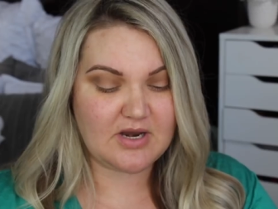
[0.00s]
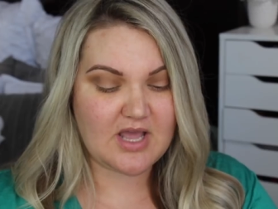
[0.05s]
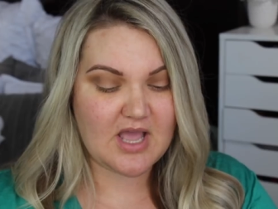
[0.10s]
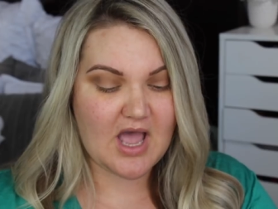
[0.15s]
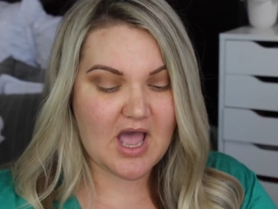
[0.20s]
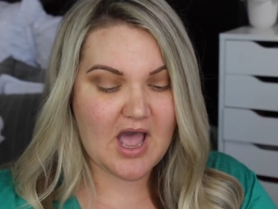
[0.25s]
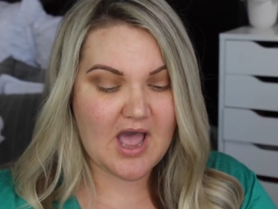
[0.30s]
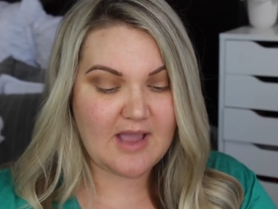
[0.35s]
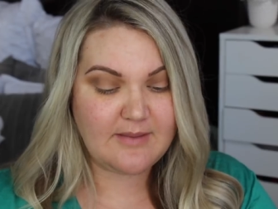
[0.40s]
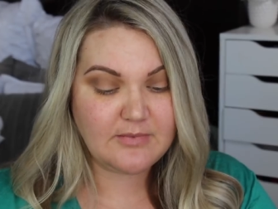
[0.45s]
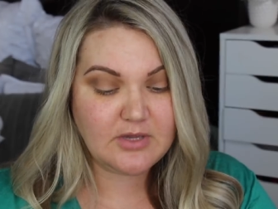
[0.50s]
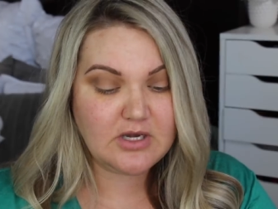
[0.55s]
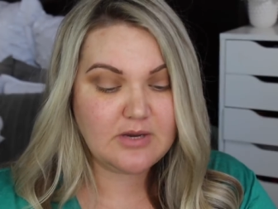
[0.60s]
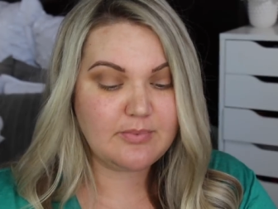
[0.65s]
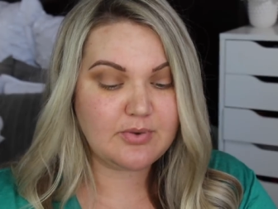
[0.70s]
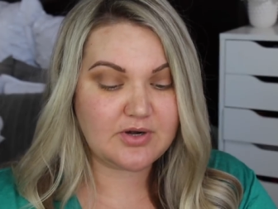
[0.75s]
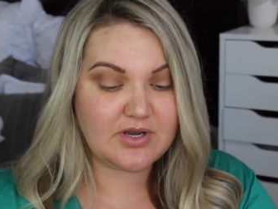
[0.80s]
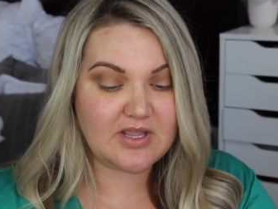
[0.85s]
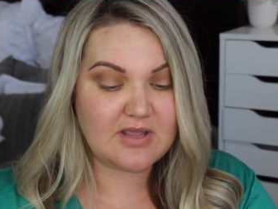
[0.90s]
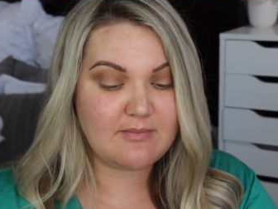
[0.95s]
but I'm
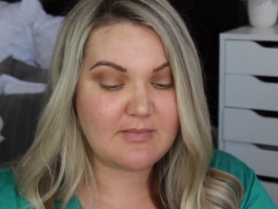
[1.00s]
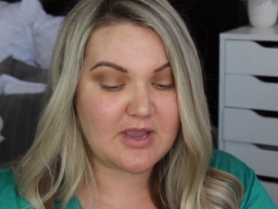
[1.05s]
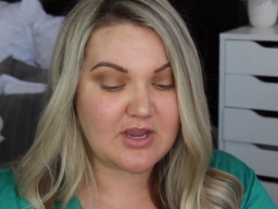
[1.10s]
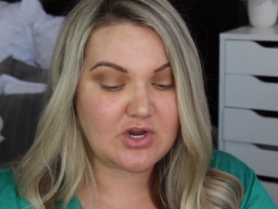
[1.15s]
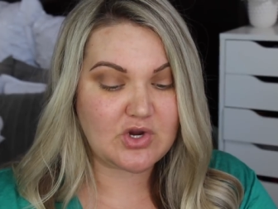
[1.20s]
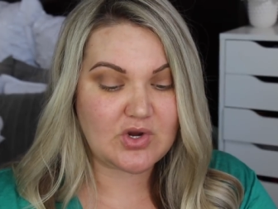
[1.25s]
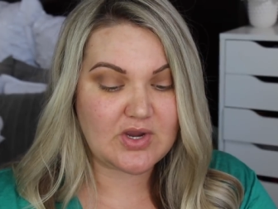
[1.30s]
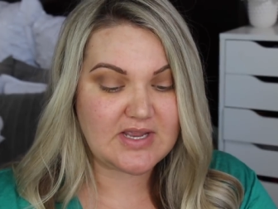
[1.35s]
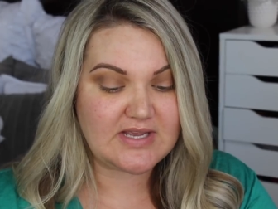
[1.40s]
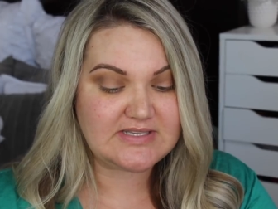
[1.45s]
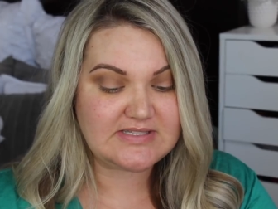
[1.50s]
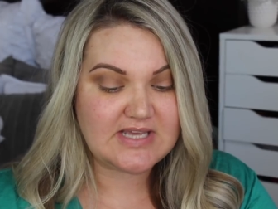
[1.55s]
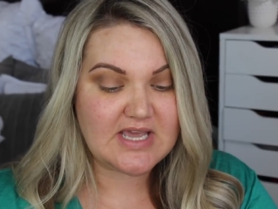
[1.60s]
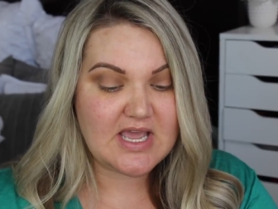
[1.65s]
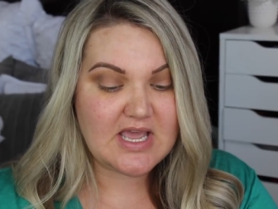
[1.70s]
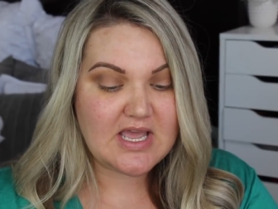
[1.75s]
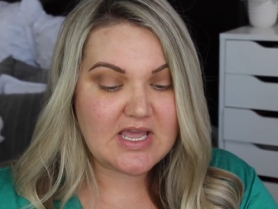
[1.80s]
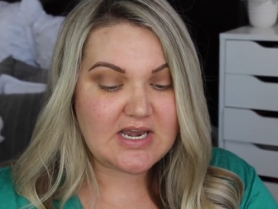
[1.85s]
gonna put it in my crease.